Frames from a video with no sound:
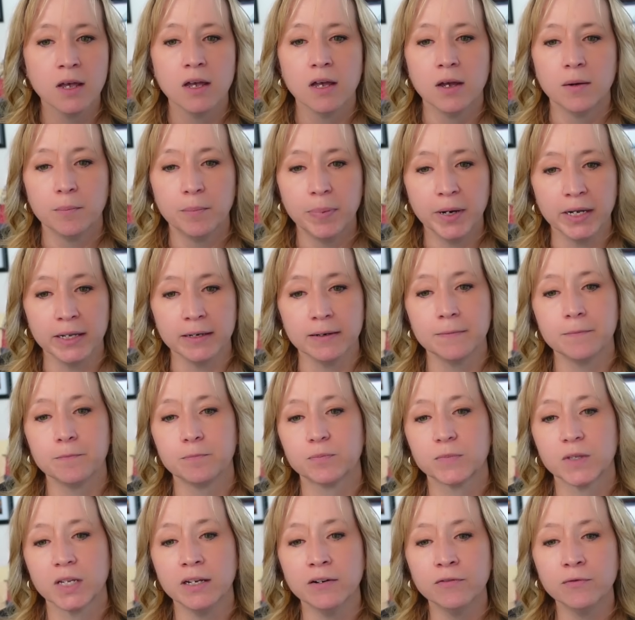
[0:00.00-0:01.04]
but
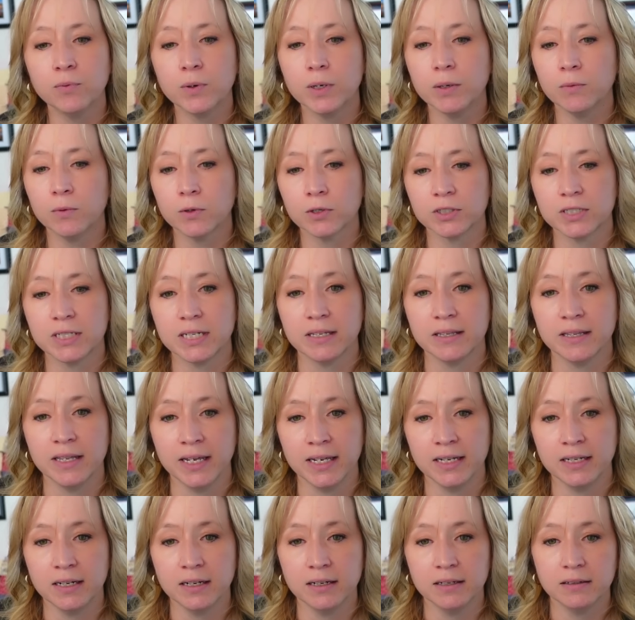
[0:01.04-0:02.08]
if we were to
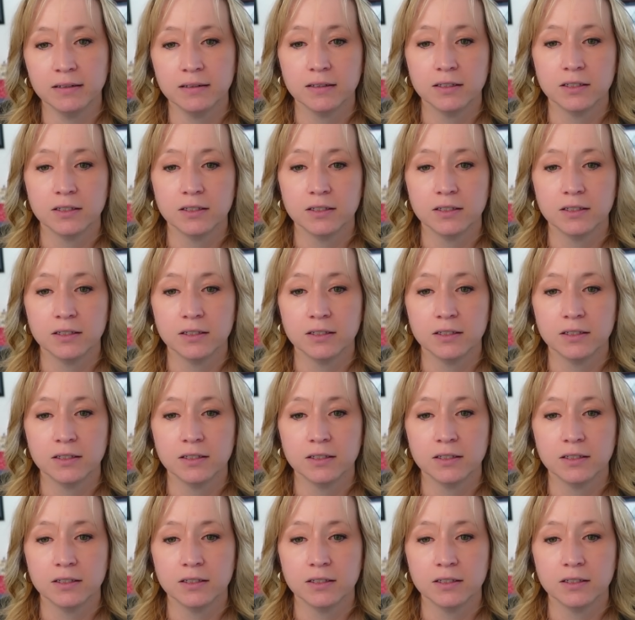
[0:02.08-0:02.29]
then